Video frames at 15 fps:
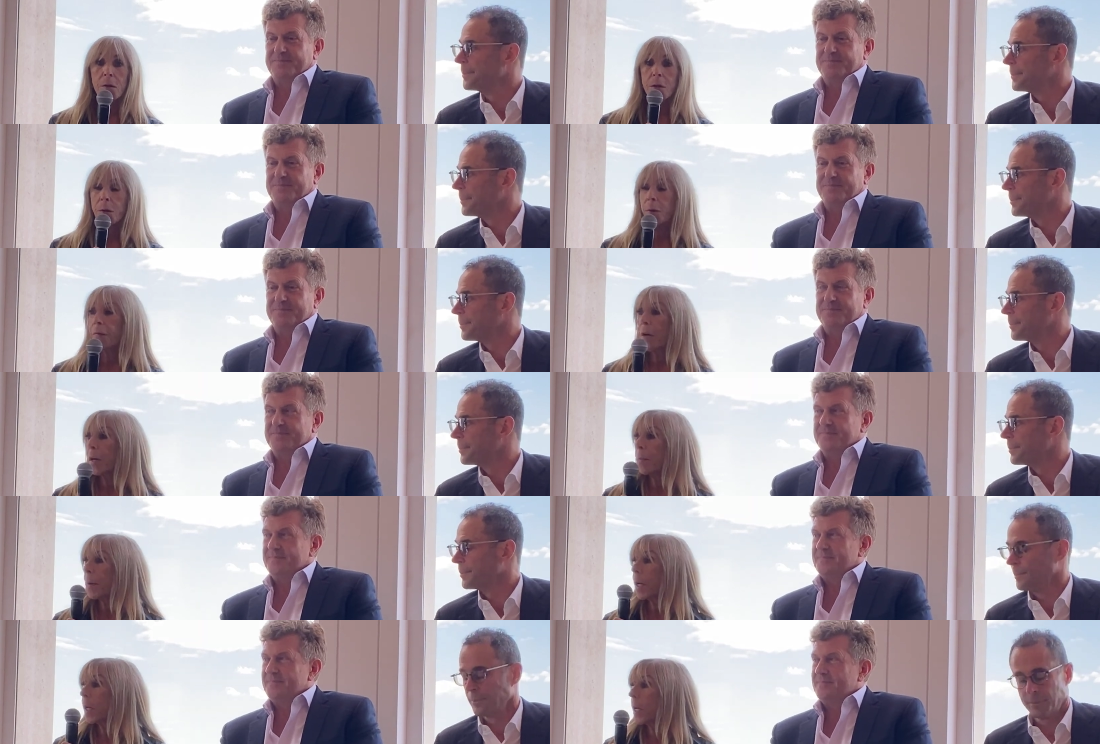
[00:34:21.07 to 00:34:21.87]
Speaker 1: So if
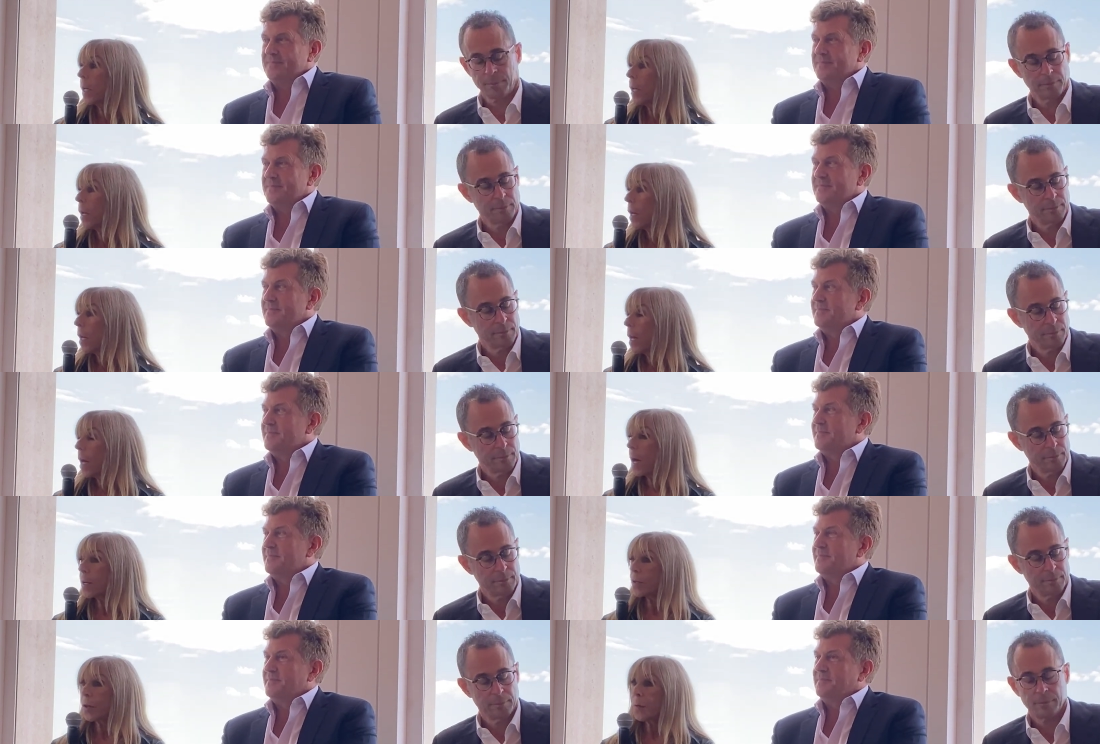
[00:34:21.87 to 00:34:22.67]
anybody
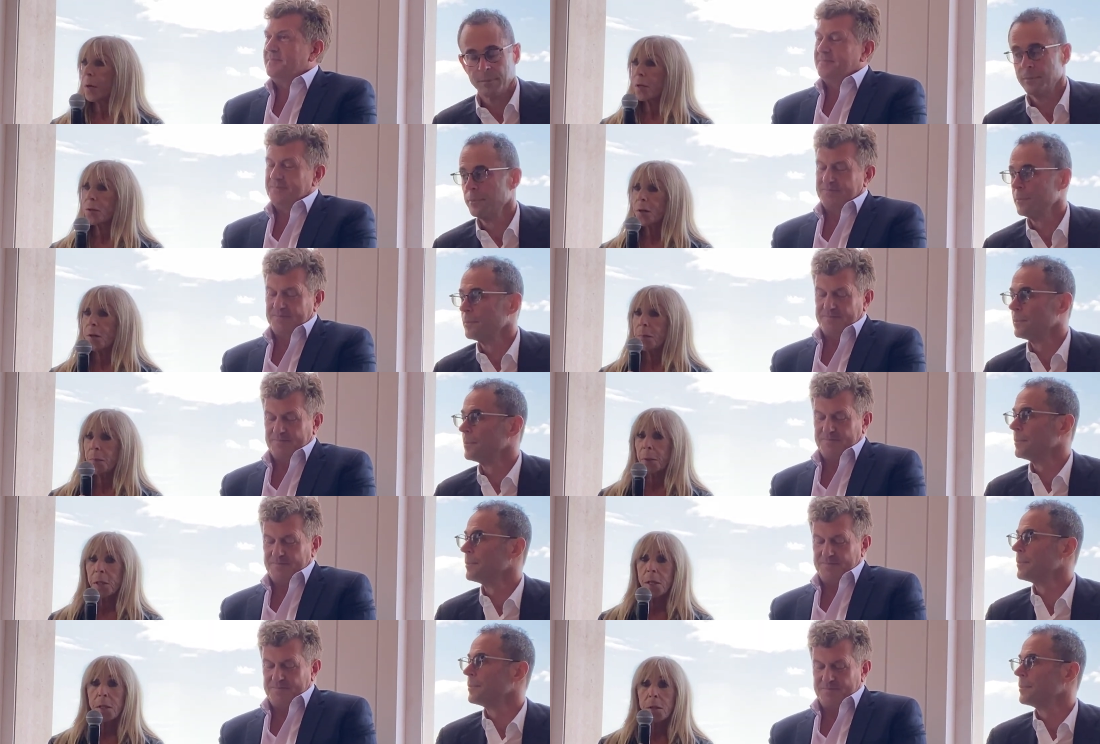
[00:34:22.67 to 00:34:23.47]
has a question,
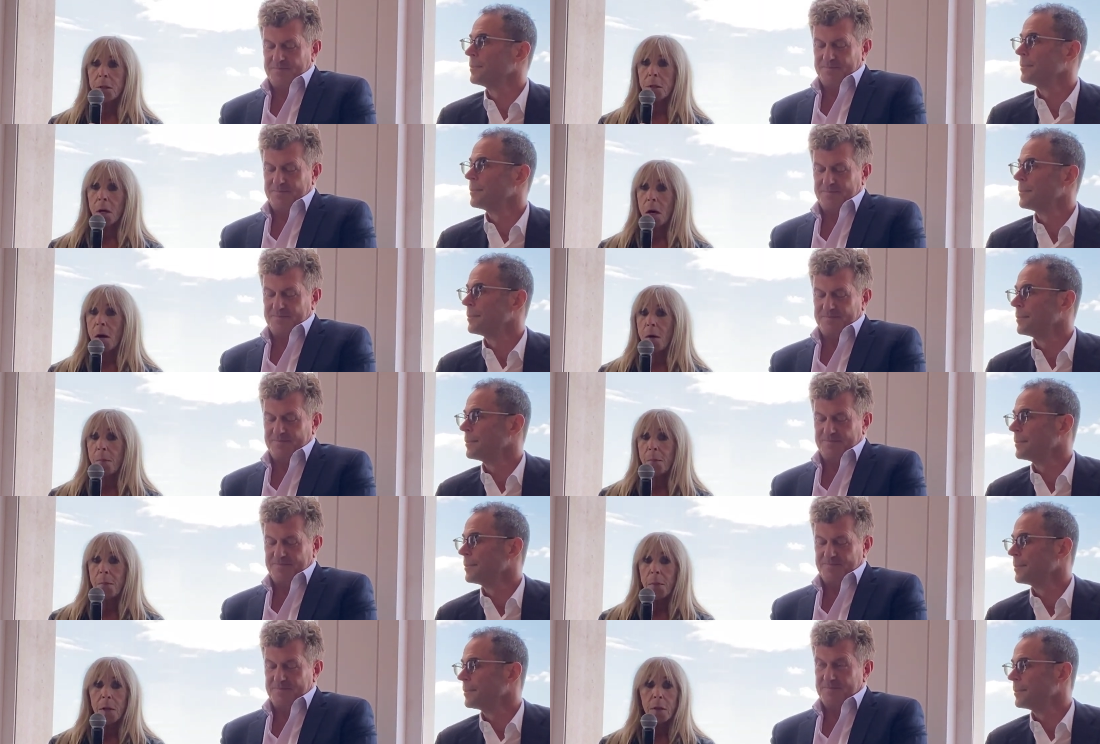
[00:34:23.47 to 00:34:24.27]
please um,
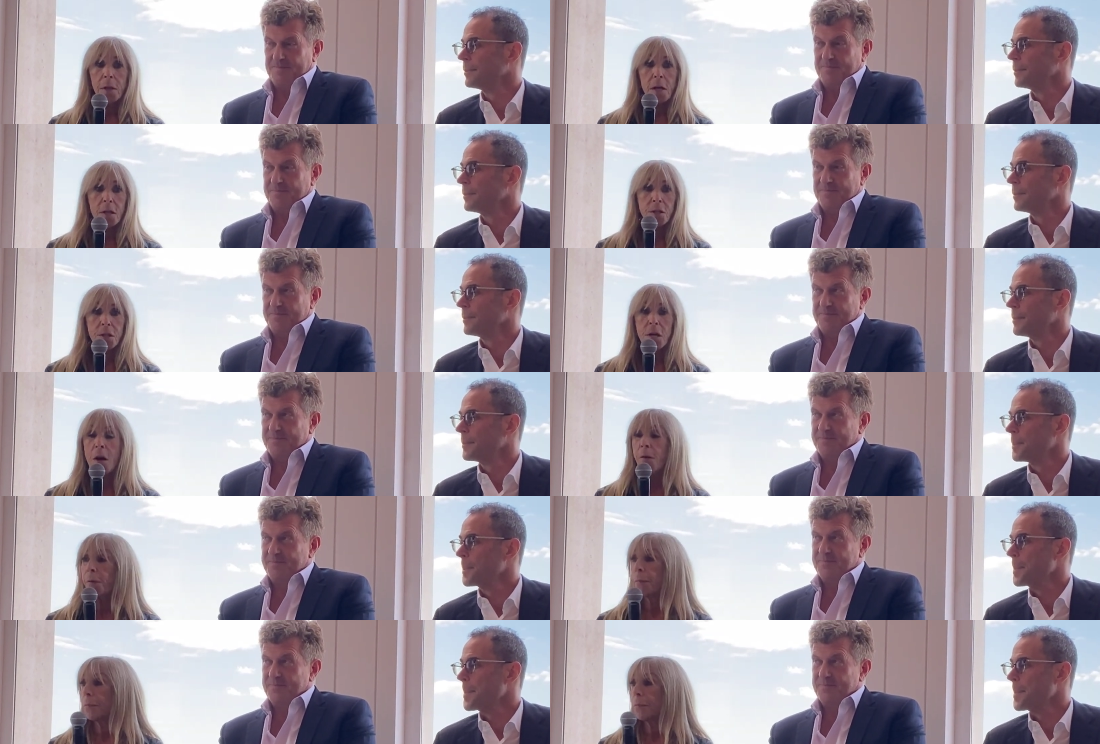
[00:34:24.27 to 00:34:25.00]
let us know.